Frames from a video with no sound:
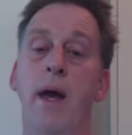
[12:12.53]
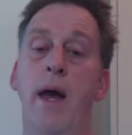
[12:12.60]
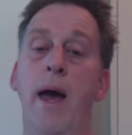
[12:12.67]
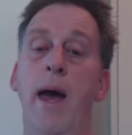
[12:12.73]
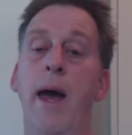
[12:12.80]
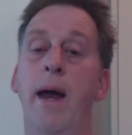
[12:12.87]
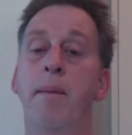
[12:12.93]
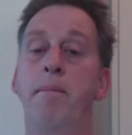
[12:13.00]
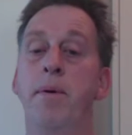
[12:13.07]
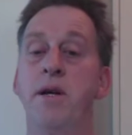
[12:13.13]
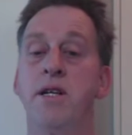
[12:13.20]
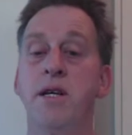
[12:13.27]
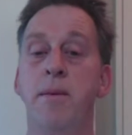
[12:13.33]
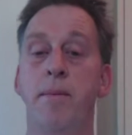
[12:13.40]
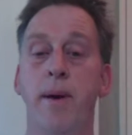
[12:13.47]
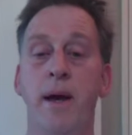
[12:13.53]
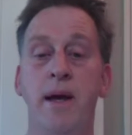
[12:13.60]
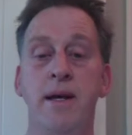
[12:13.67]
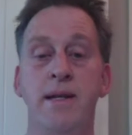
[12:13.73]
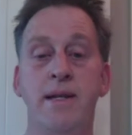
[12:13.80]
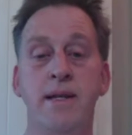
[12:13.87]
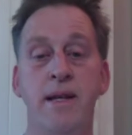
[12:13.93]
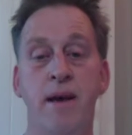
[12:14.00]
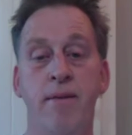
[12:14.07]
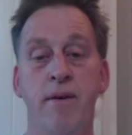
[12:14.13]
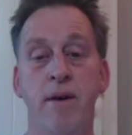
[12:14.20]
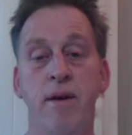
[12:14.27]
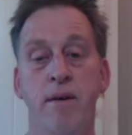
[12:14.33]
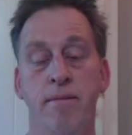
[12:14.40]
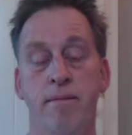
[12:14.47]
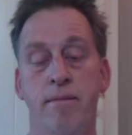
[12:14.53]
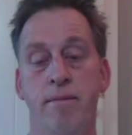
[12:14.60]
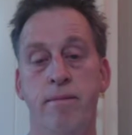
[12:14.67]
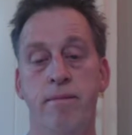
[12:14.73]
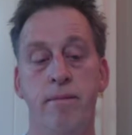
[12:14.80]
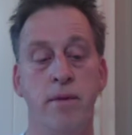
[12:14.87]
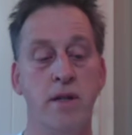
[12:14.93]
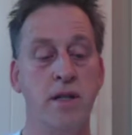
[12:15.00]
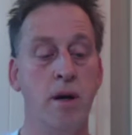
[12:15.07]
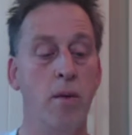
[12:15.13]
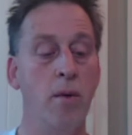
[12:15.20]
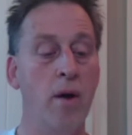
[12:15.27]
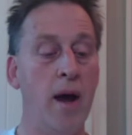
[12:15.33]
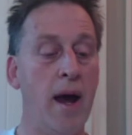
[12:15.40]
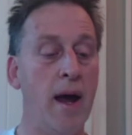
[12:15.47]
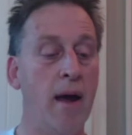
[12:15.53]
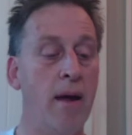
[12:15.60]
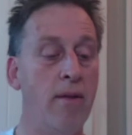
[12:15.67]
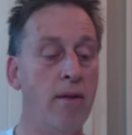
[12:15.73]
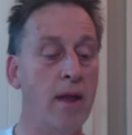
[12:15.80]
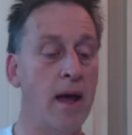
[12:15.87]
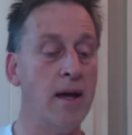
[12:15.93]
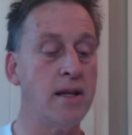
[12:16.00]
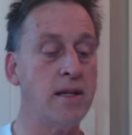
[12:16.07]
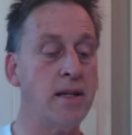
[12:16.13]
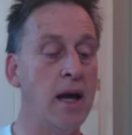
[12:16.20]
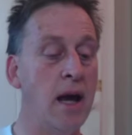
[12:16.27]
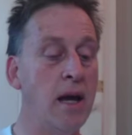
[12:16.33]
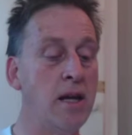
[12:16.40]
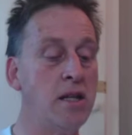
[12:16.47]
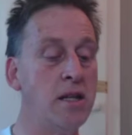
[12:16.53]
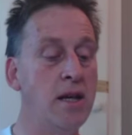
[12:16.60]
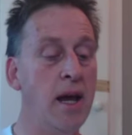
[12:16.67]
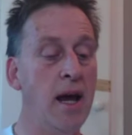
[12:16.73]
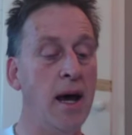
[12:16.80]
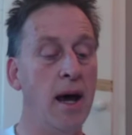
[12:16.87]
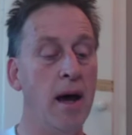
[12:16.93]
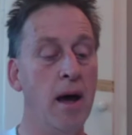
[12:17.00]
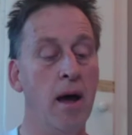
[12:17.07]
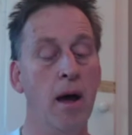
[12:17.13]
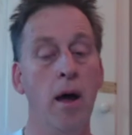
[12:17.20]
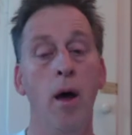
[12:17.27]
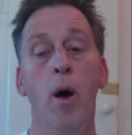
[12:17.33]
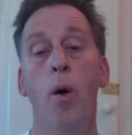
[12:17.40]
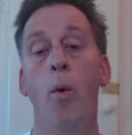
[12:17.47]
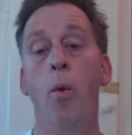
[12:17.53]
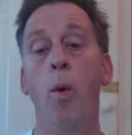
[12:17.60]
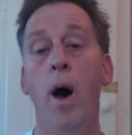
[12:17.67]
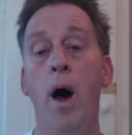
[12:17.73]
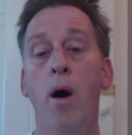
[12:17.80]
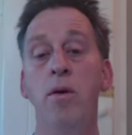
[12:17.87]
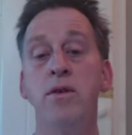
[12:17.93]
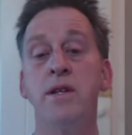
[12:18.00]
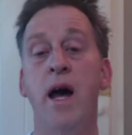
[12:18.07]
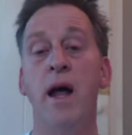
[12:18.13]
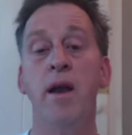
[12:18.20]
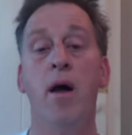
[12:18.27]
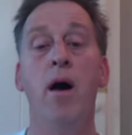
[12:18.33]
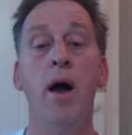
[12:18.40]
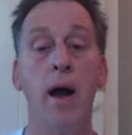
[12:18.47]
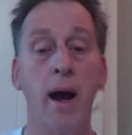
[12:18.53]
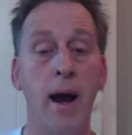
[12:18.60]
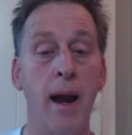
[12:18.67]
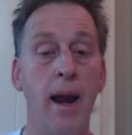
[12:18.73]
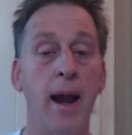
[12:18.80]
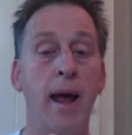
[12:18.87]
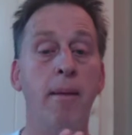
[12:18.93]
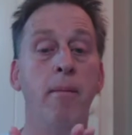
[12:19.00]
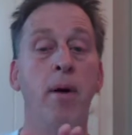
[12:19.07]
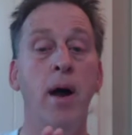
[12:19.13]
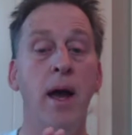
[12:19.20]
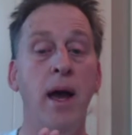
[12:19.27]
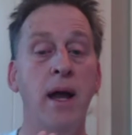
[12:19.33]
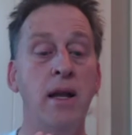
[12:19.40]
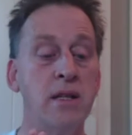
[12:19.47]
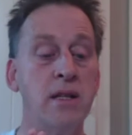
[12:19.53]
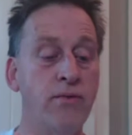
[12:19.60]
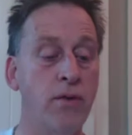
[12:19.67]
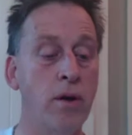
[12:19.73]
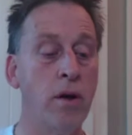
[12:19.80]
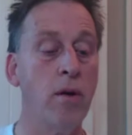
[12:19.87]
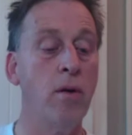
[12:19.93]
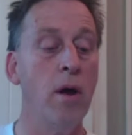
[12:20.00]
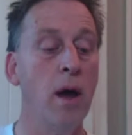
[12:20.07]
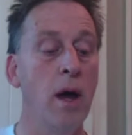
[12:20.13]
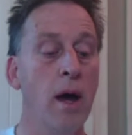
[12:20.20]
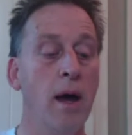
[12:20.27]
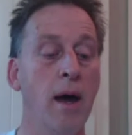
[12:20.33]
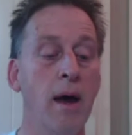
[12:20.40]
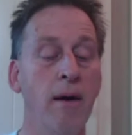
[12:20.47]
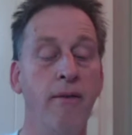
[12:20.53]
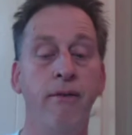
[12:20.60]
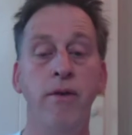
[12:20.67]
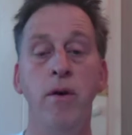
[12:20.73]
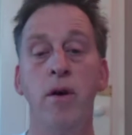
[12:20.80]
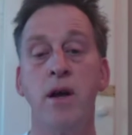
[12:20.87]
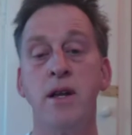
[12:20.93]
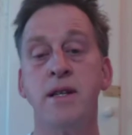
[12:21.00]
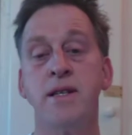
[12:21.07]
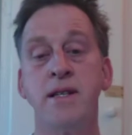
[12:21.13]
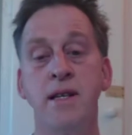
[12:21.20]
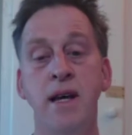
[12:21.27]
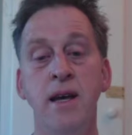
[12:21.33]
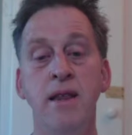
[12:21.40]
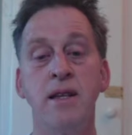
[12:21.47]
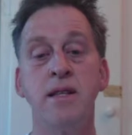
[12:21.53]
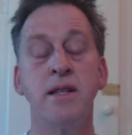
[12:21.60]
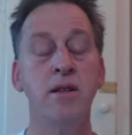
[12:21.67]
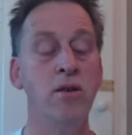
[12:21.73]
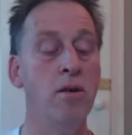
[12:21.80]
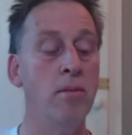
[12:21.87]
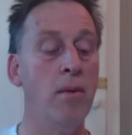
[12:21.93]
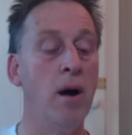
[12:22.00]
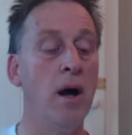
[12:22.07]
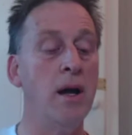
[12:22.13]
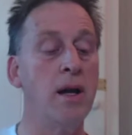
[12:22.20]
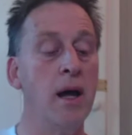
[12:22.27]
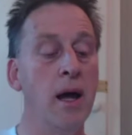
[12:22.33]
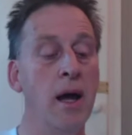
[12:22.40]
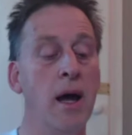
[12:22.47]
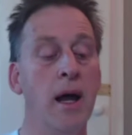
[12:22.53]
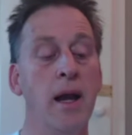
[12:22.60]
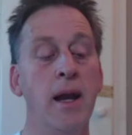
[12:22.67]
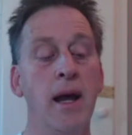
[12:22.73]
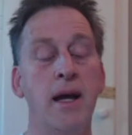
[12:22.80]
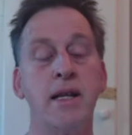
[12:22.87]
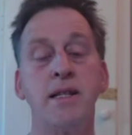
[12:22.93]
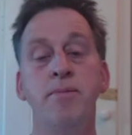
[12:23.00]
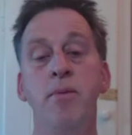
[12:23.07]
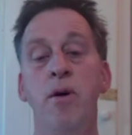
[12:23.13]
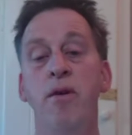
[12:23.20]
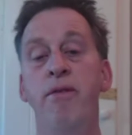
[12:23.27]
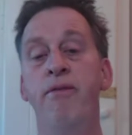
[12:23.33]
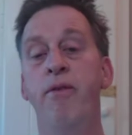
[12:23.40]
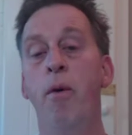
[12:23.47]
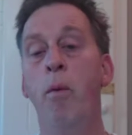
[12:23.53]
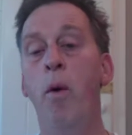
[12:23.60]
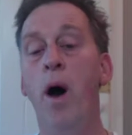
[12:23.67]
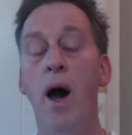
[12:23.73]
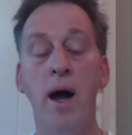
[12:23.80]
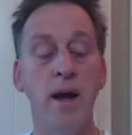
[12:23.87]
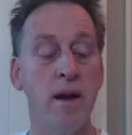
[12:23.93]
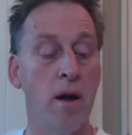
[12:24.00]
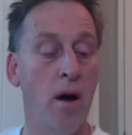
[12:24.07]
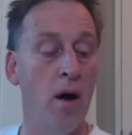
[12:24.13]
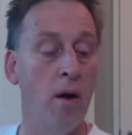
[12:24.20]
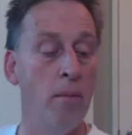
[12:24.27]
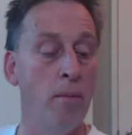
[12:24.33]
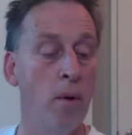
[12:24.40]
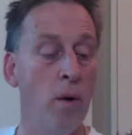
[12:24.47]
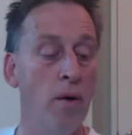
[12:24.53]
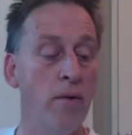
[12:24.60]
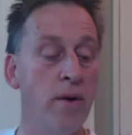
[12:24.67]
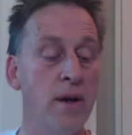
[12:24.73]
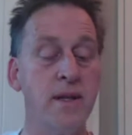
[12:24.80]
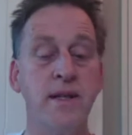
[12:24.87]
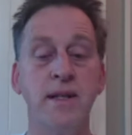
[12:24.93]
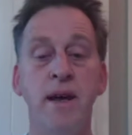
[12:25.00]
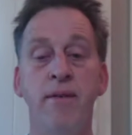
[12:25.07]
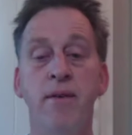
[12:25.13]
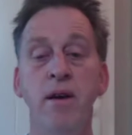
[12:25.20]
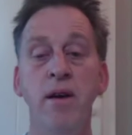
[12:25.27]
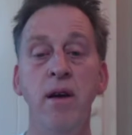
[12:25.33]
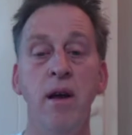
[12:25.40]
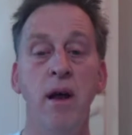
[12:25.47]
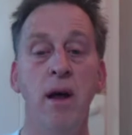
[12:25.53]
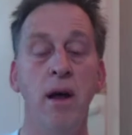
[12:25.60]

and bishop e7. So we're at that stage now. Well done. I clap my hands for you if you can see this in your mind. Next move for white on move 7,